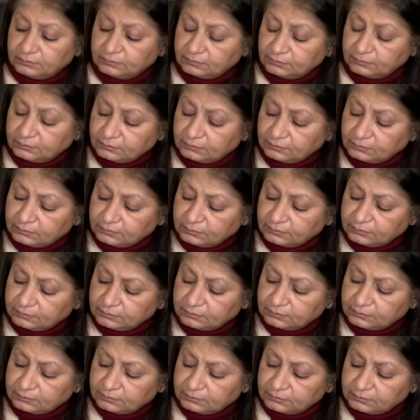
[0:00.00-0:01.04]

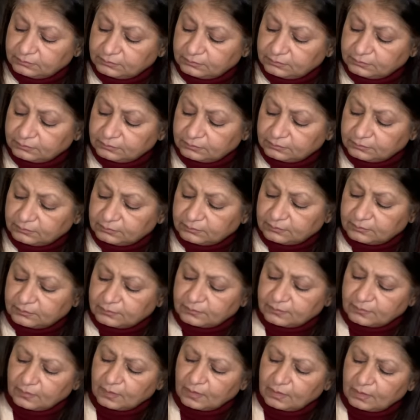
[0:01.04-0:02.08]

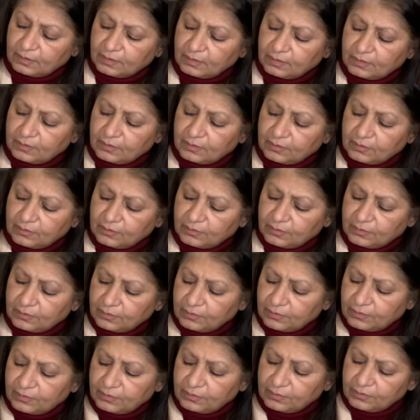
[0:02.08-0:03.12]

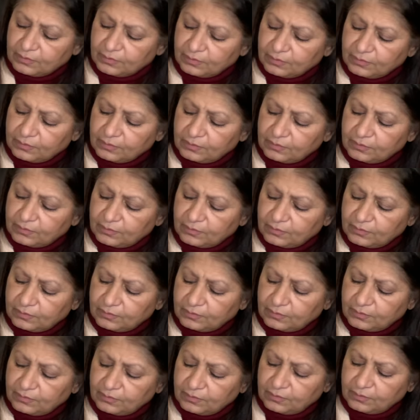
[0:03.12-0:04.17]

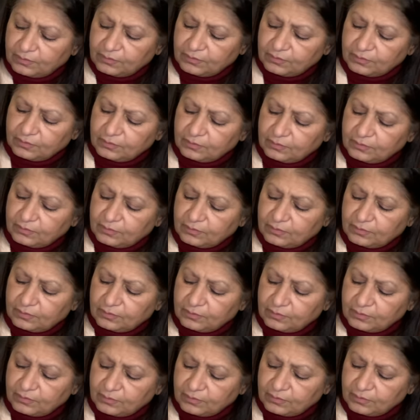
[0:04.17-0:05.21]

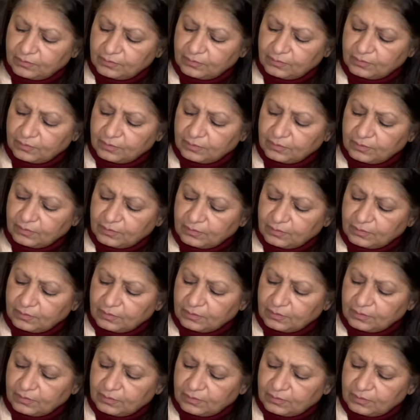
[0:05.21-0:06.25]

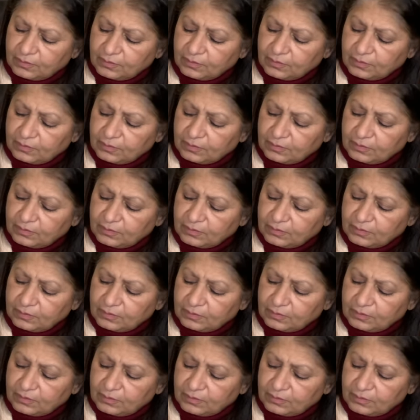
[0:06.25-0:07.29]

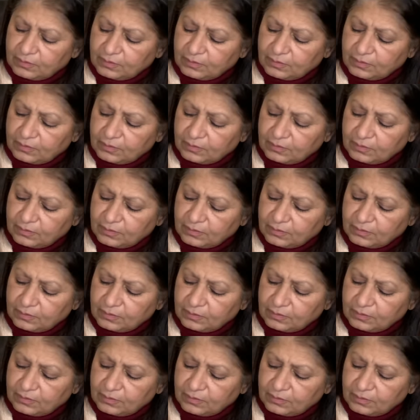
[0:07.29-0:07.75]
[no speech]